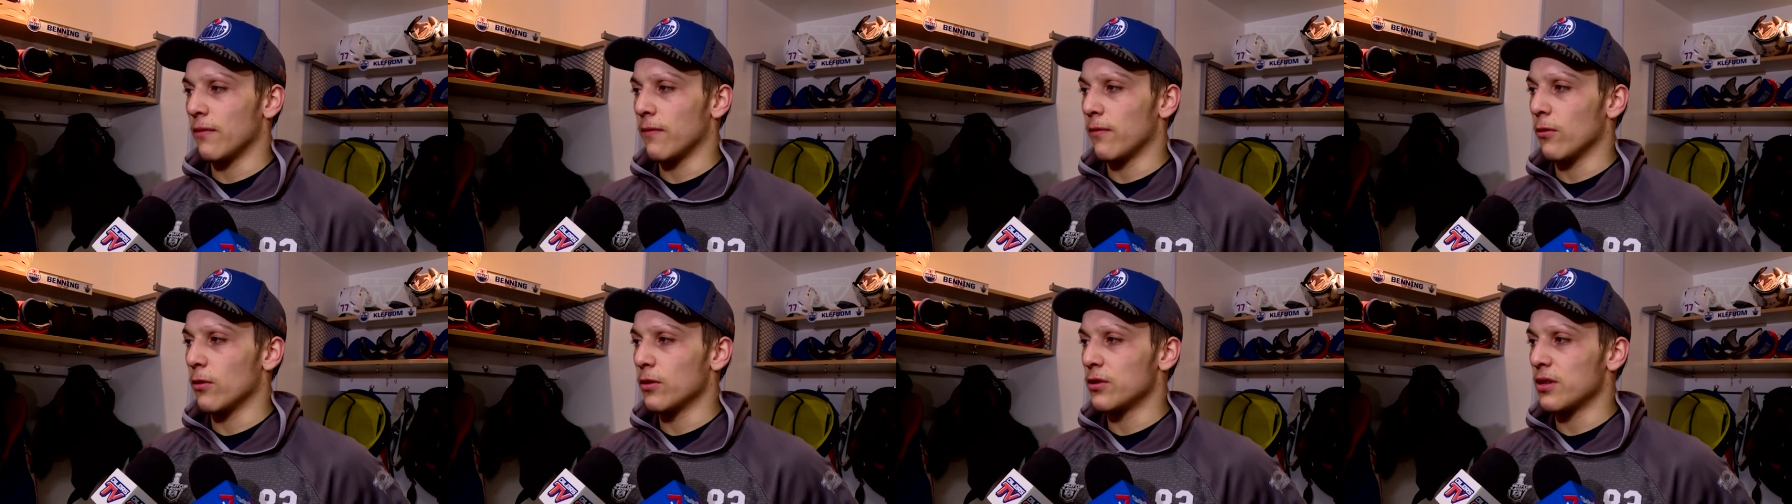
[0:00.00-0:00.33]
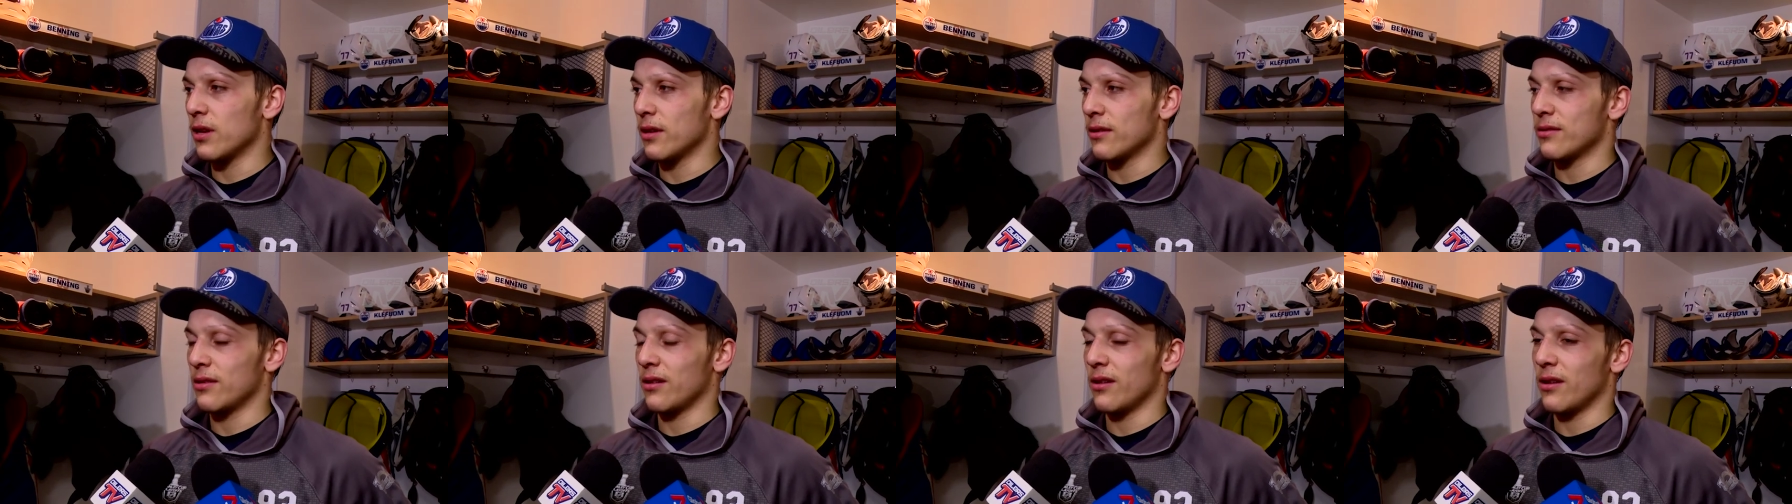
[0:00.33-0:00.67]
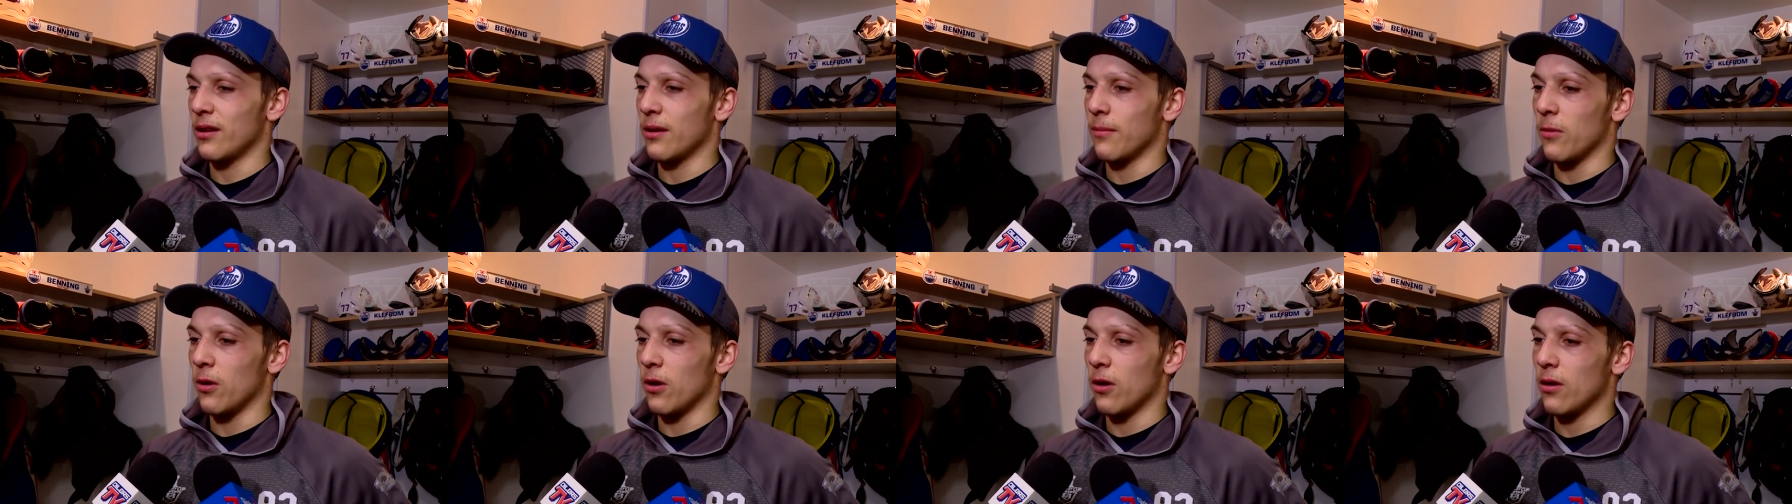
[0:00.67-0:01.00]
forecheck's going to
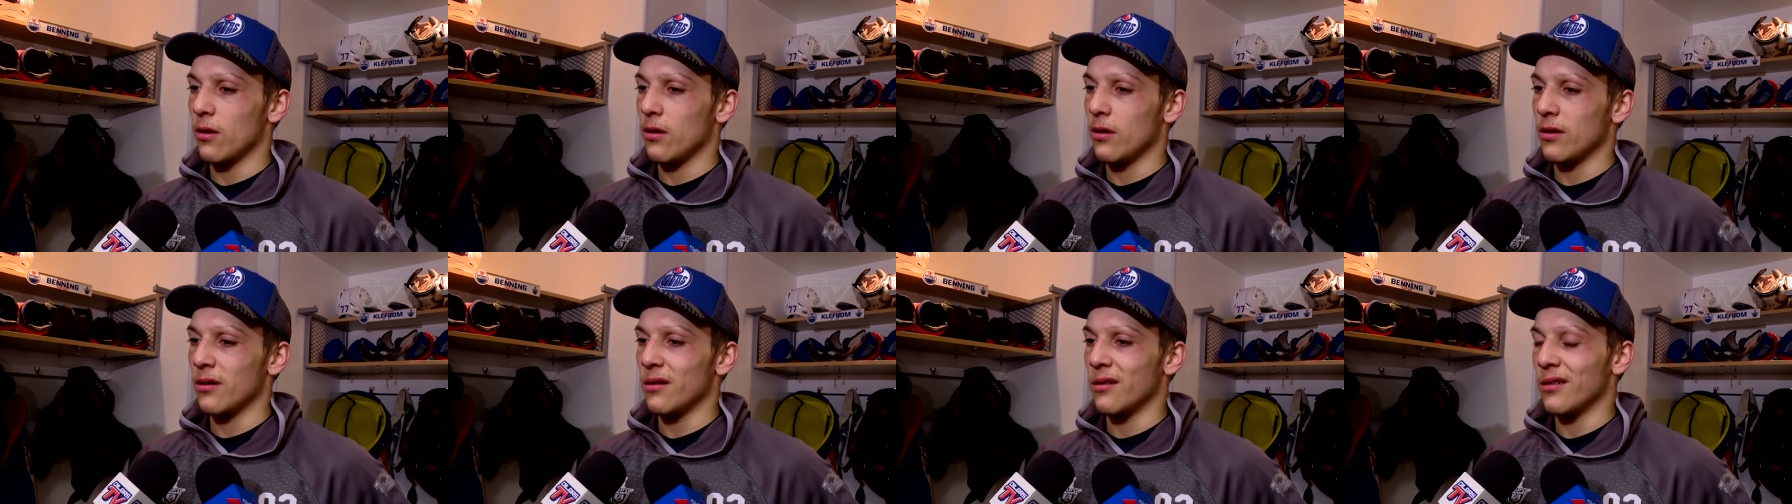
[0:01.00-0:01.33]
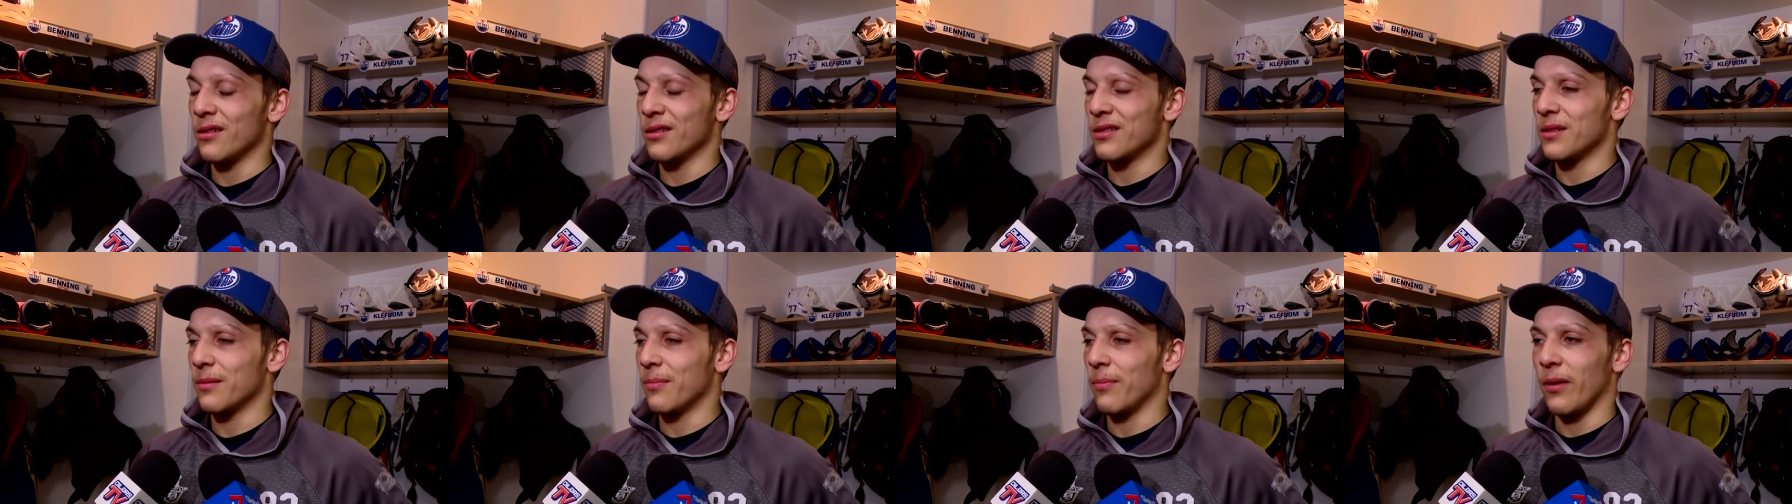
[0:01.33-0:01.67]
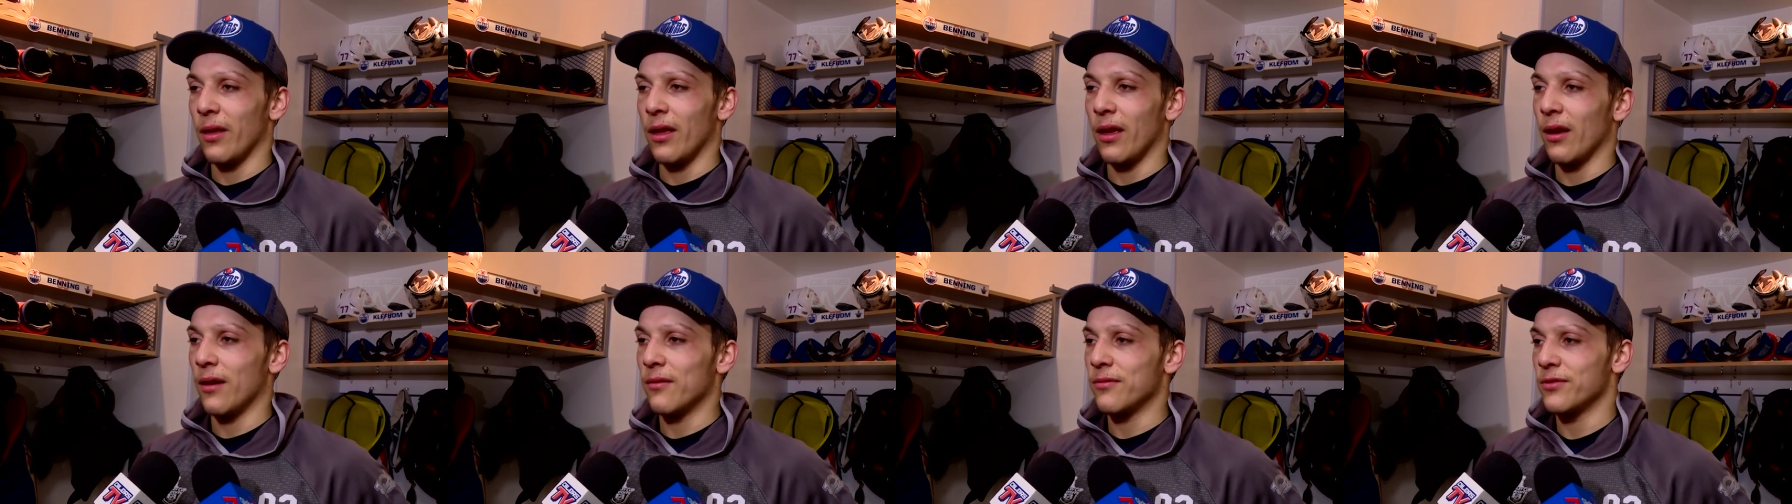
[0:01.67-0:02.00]
come hard, and it's the
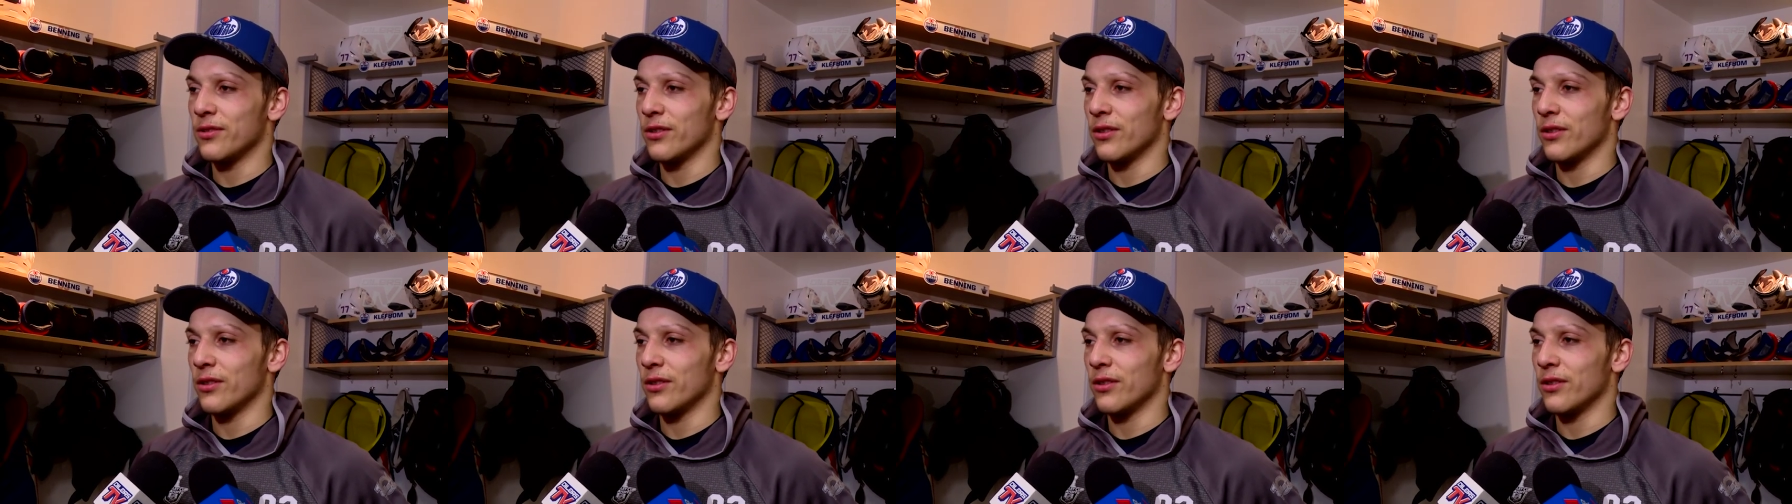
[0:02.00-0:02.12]
playoffs.